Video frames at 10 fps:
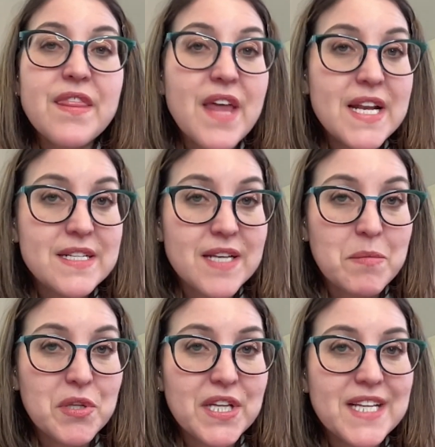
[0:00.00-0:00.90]
then
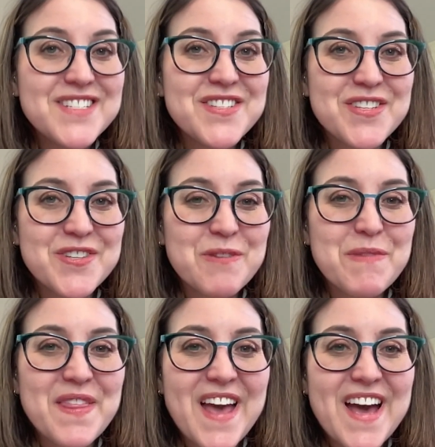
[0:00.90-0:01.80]
double it to
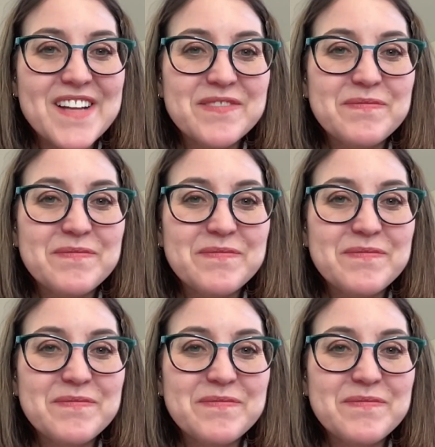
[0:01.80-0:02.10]
determine that.